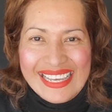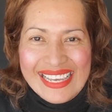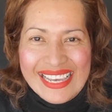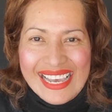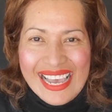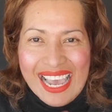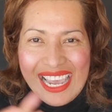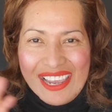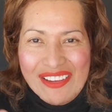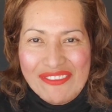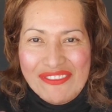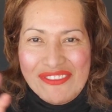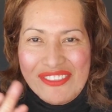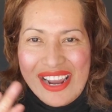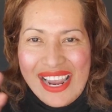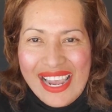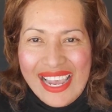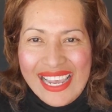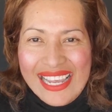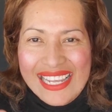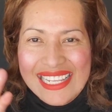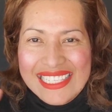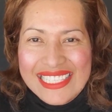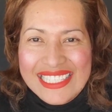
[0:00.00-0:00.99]
Hi
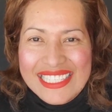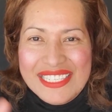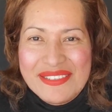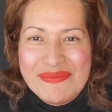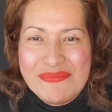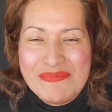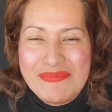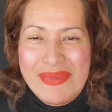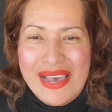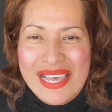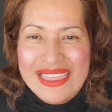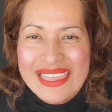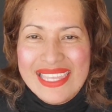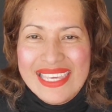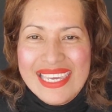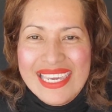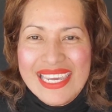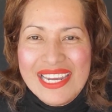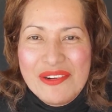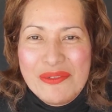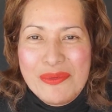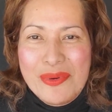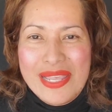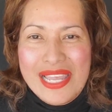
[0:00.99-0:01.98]
friends, Patty
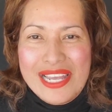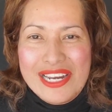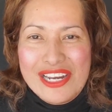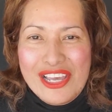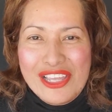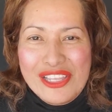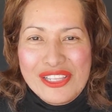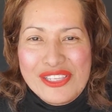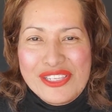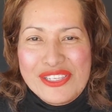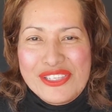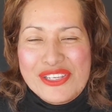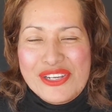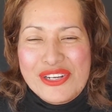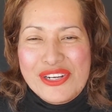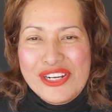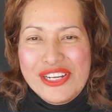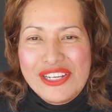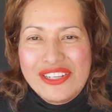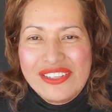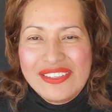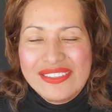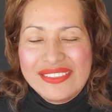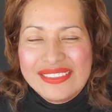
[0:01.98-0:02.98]
here with another
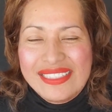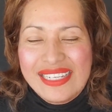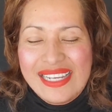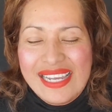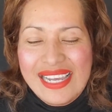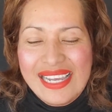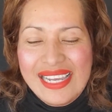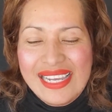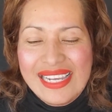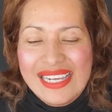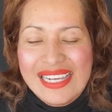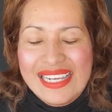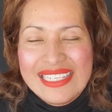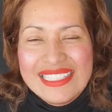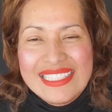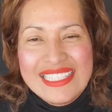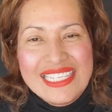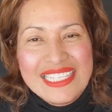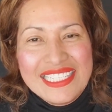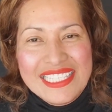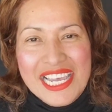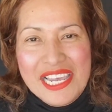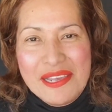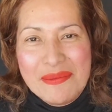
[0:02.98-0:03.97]
tutorial.
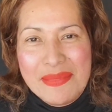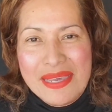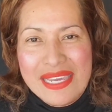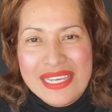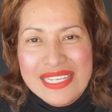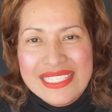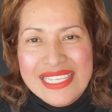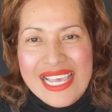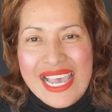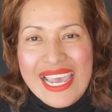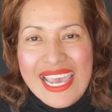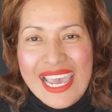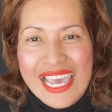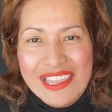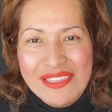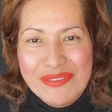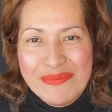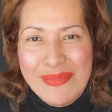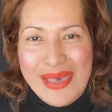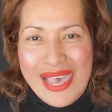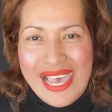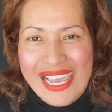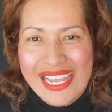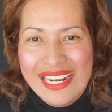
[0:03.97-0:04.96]
This time it's a
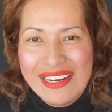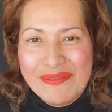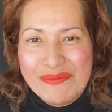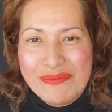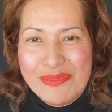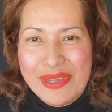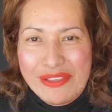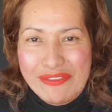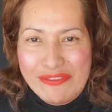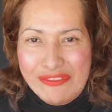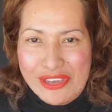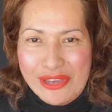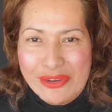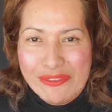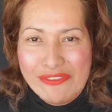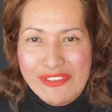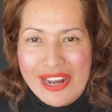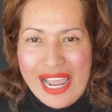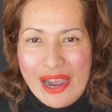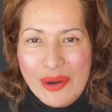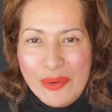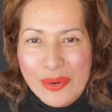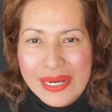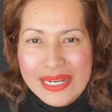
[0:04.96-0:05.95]
headband with few
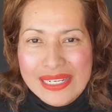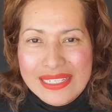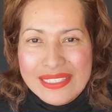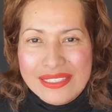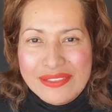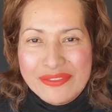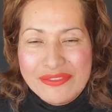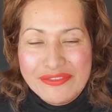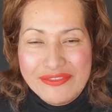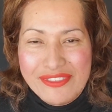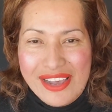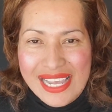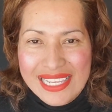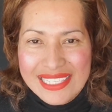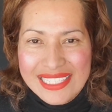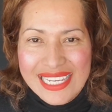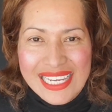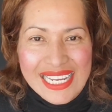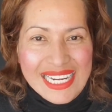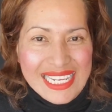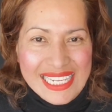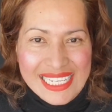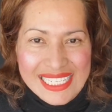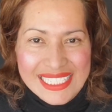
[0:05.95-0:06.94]
flowers, fast
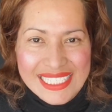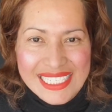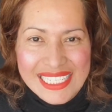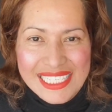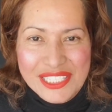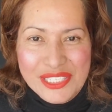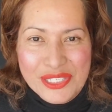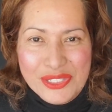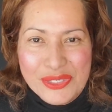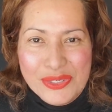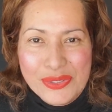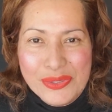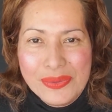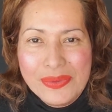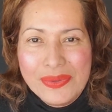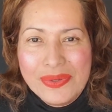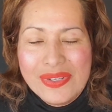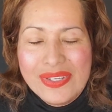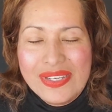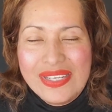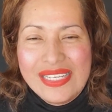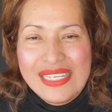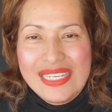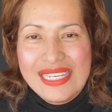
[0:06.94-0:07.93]
and easy to do.
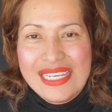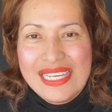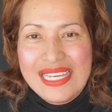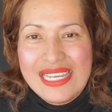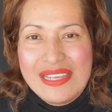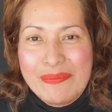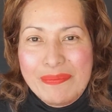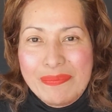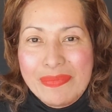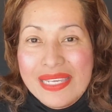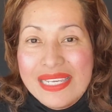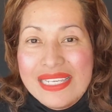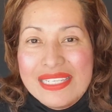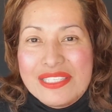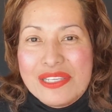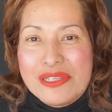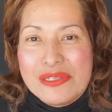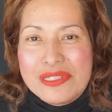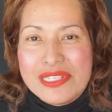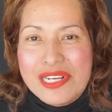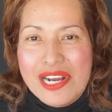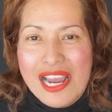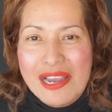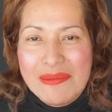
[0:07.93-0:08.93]
Please
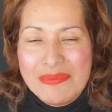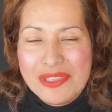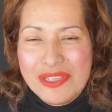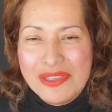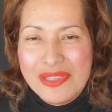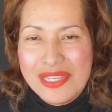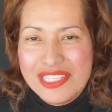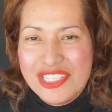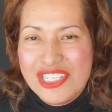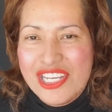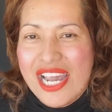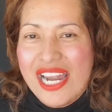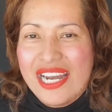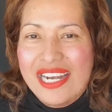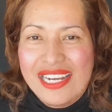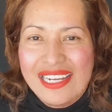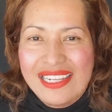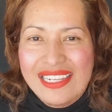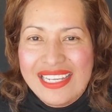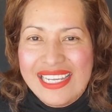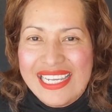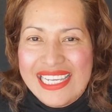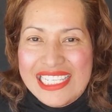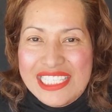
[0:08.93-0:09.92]
subscribe to the channel,
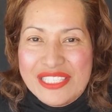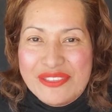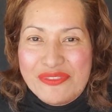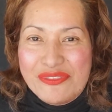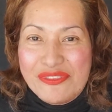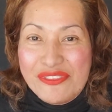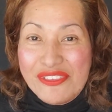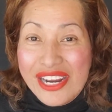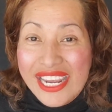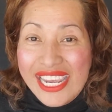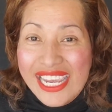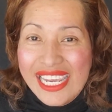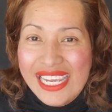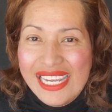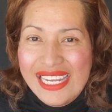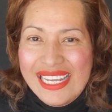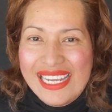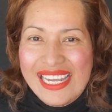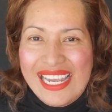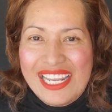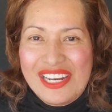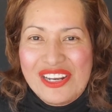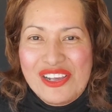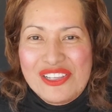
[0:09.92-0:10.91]
it's free,
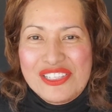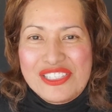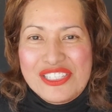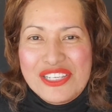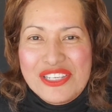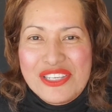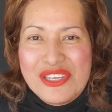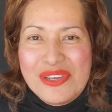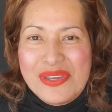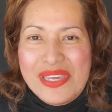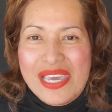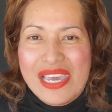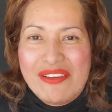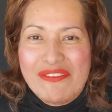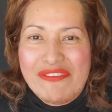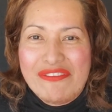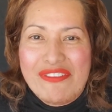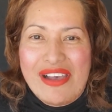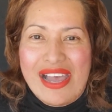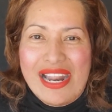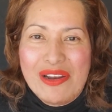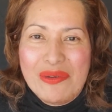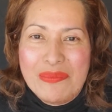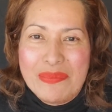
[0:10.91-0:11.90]
and also you can
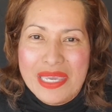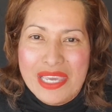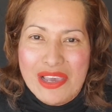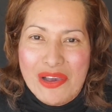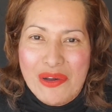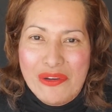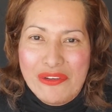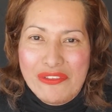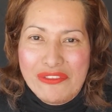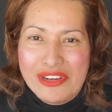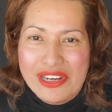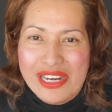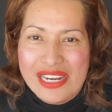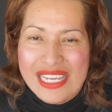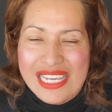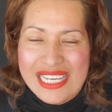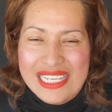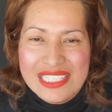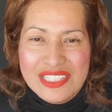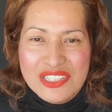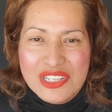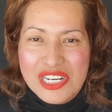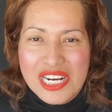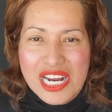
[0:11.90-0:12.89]
follow me on
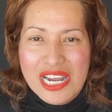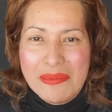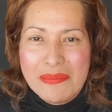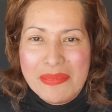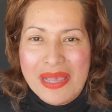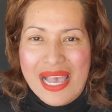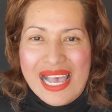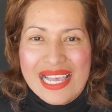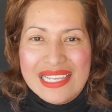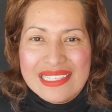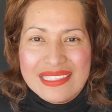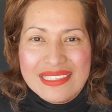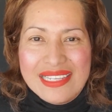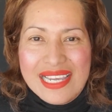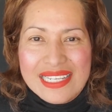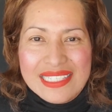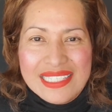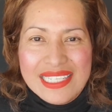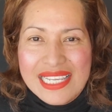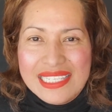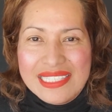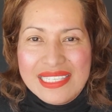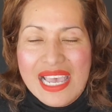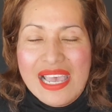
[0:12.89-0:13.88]
Instagram as
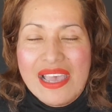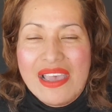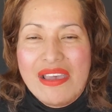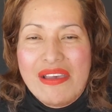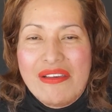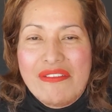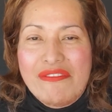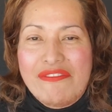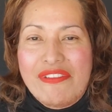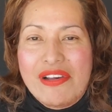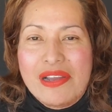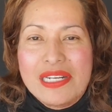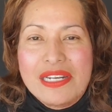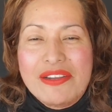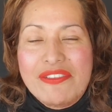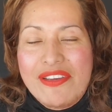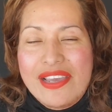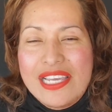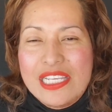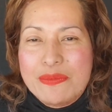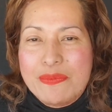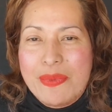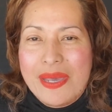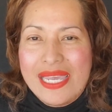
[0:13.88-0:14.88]
Texas Fun
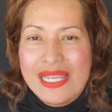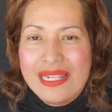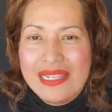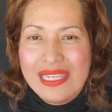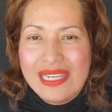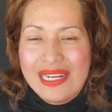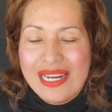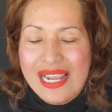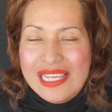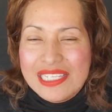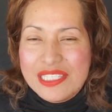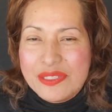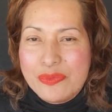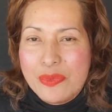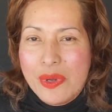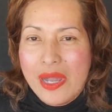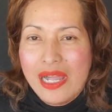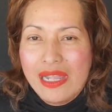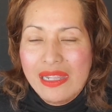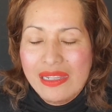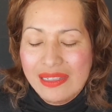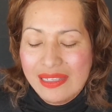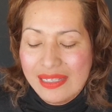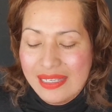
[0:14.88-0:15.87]
Face Painting as
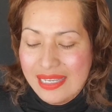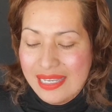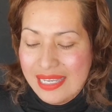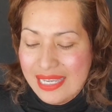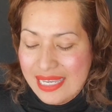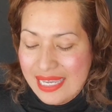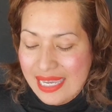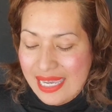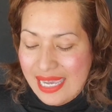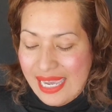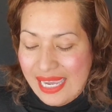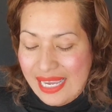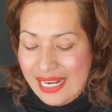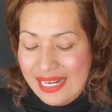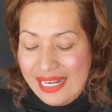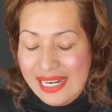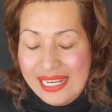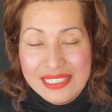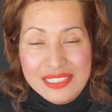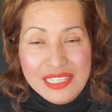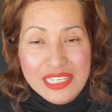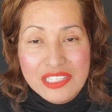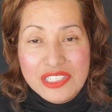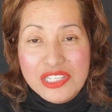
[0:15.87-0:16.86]
well. And
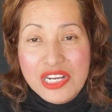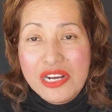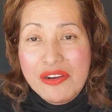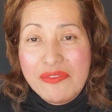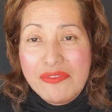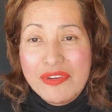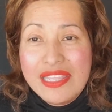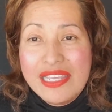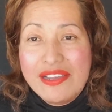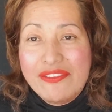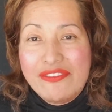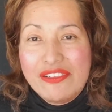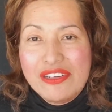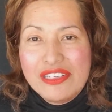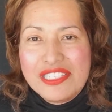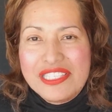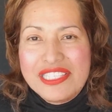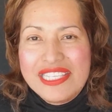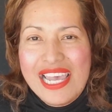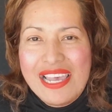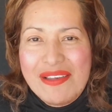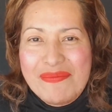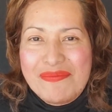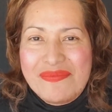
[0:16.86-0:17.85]
let's get started with the first
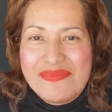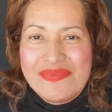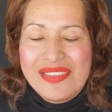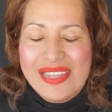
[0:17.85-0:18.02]
step.